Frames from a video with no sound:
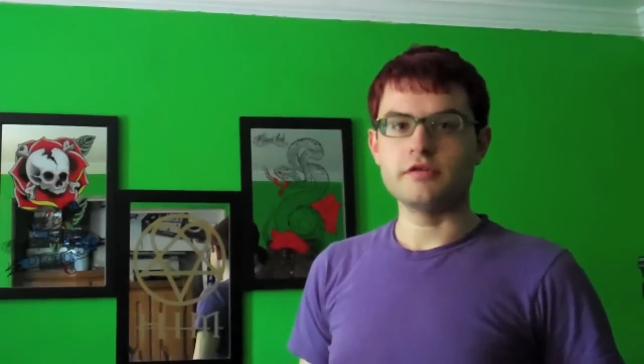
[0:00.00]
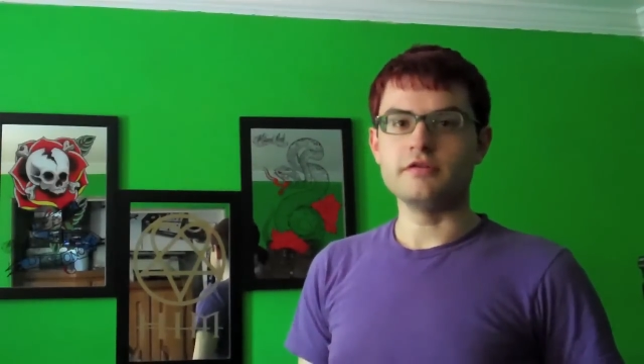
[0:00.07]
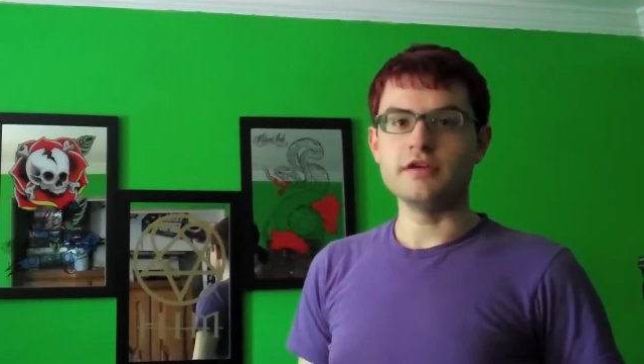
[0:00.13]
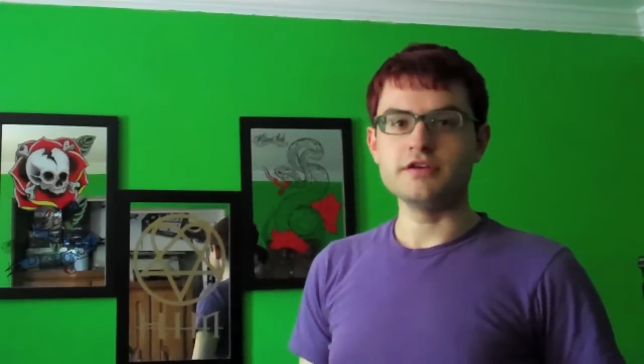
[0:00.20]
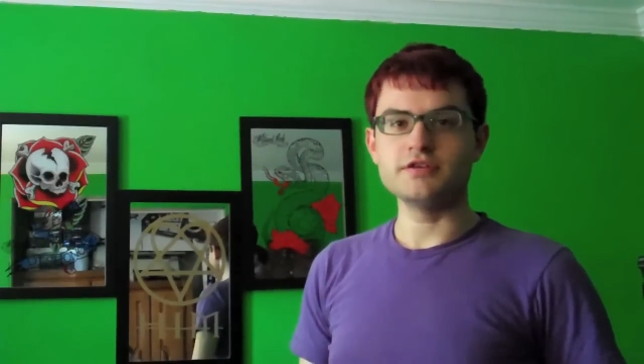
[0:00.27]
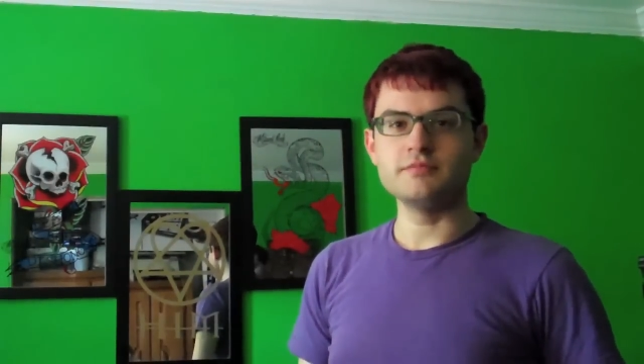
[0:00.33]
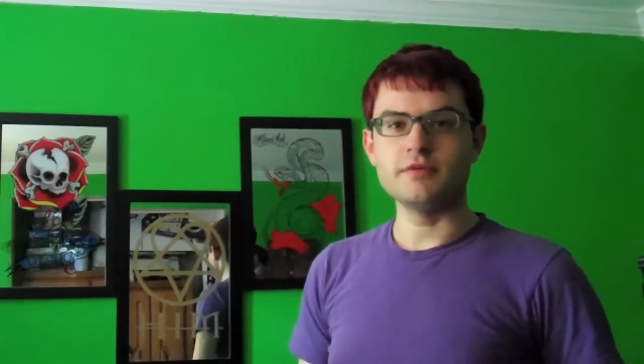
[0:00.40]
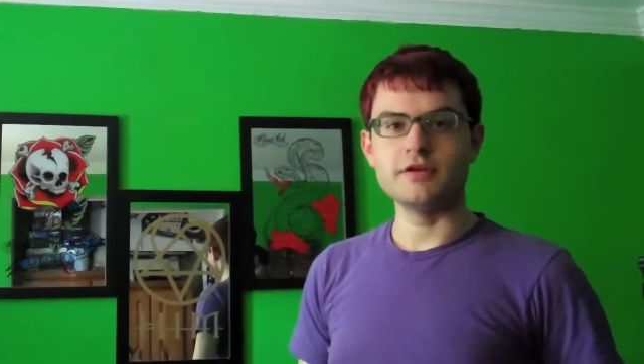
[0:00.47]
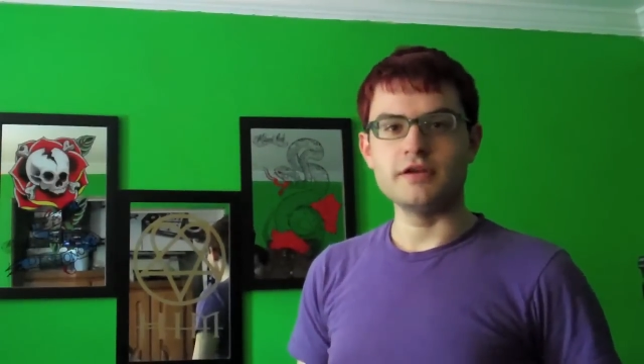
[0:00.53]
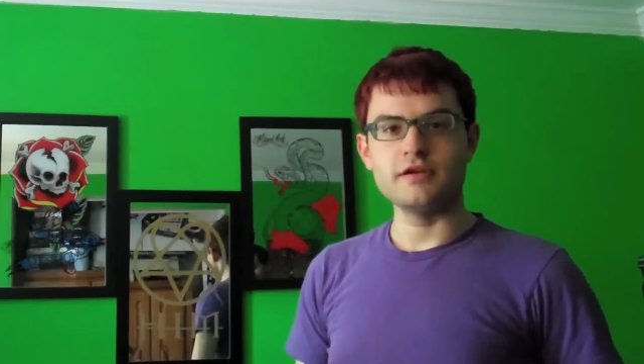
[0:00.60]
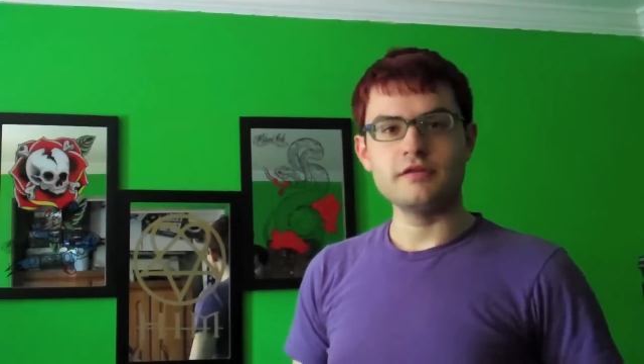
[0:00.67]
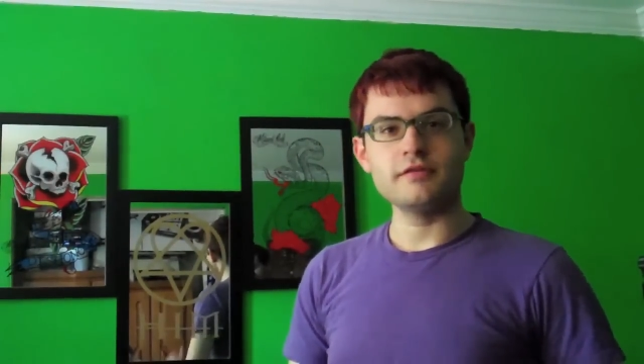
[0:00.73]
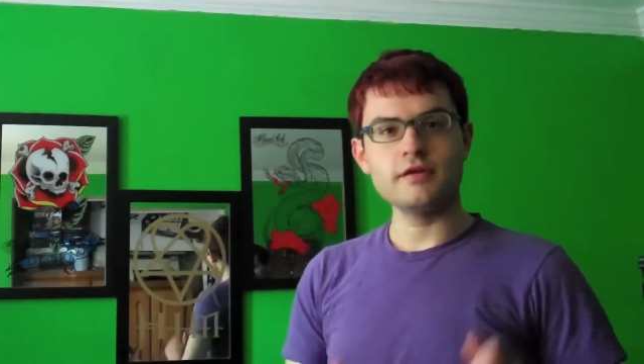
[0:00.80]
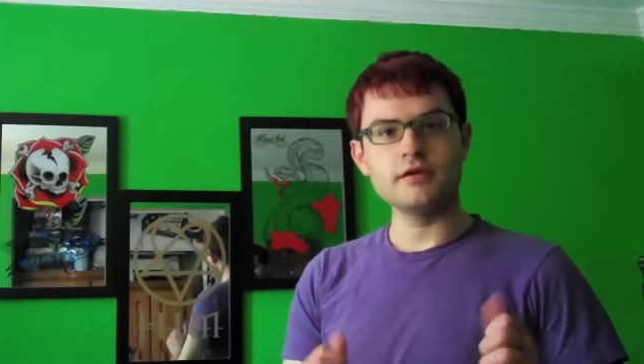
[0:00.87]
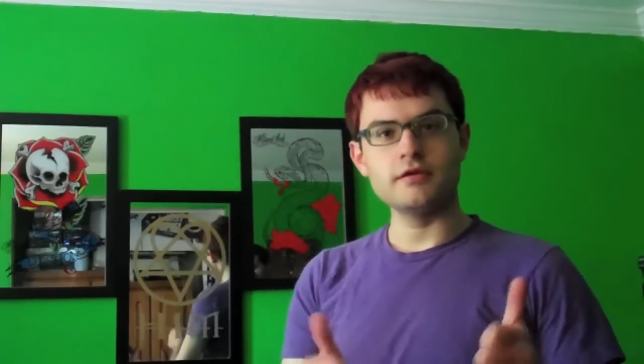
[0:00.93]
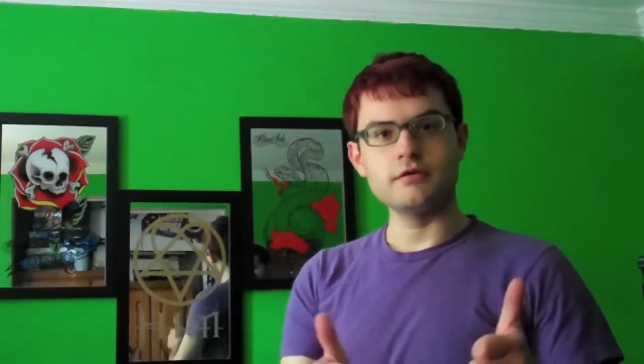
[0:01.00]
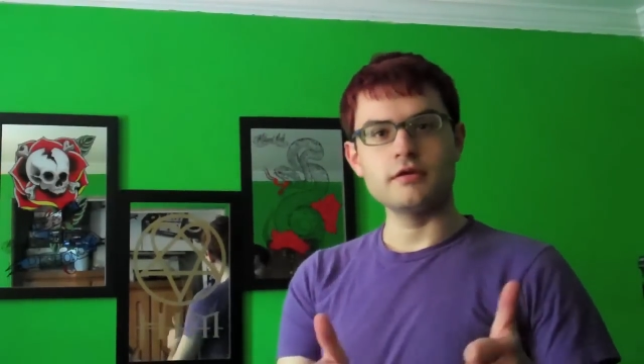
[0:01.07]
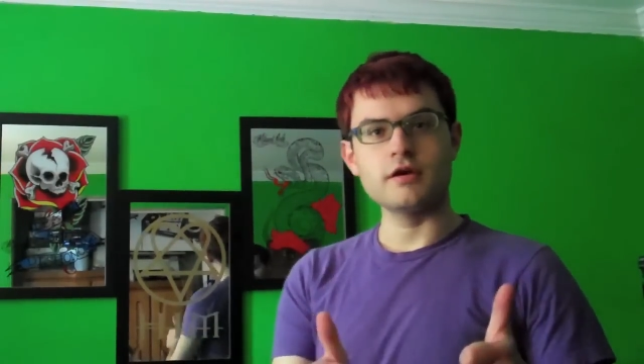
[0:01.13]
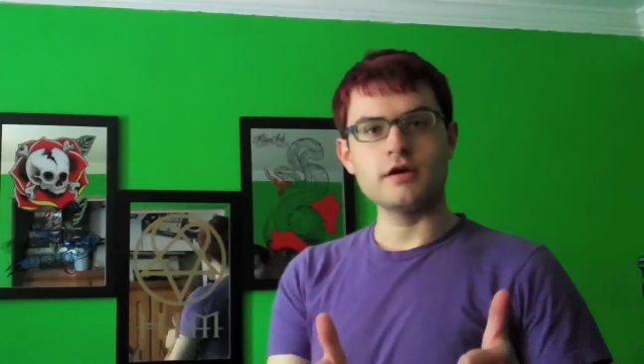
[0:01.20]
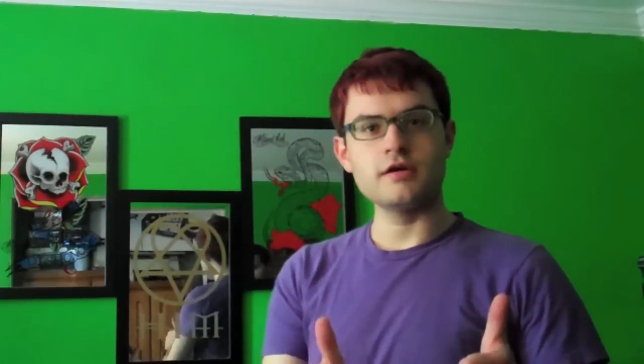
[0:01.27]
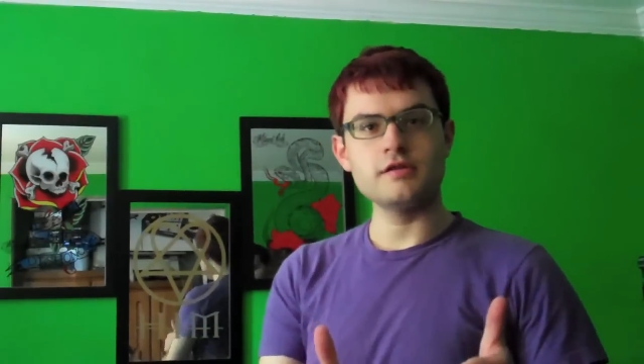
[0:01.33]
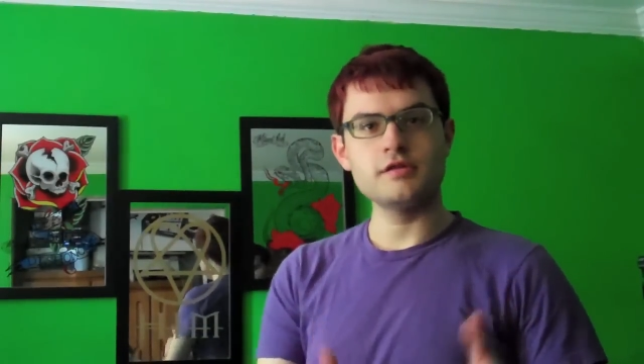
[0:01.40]
donation money. Thank you
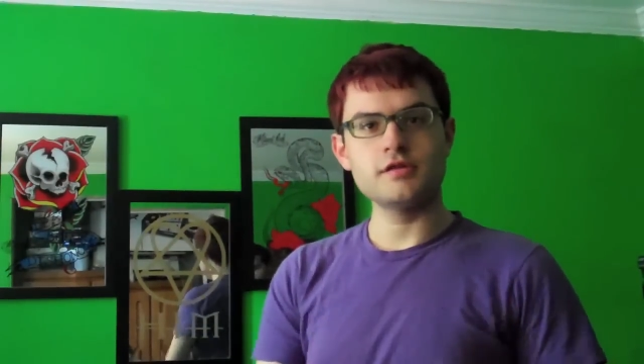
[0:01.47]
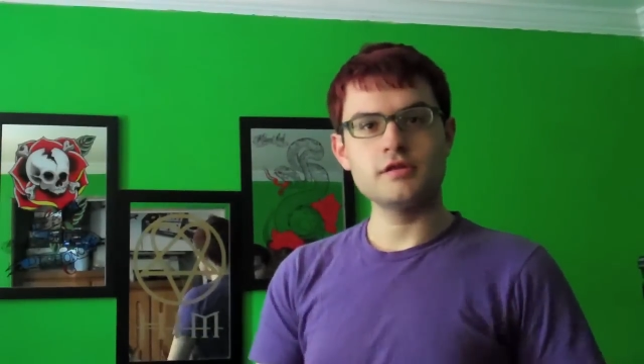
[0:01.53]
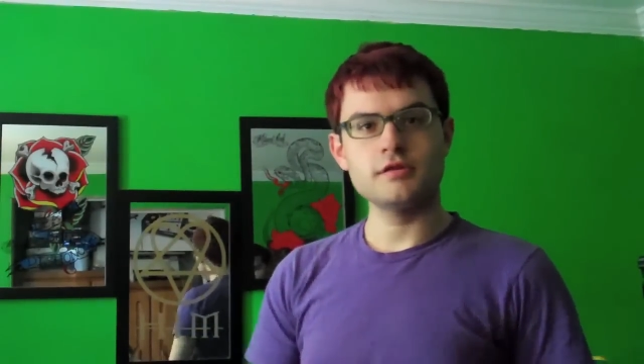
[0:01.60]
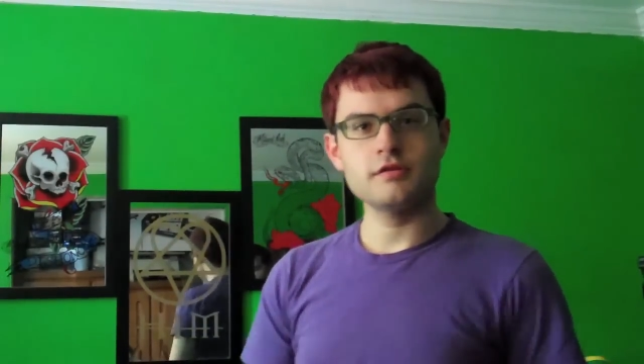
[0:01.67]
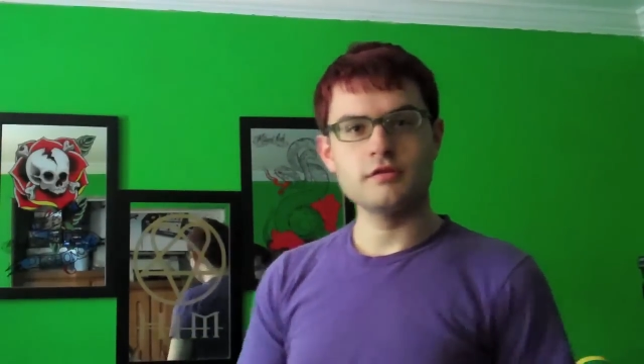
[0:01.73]
guys.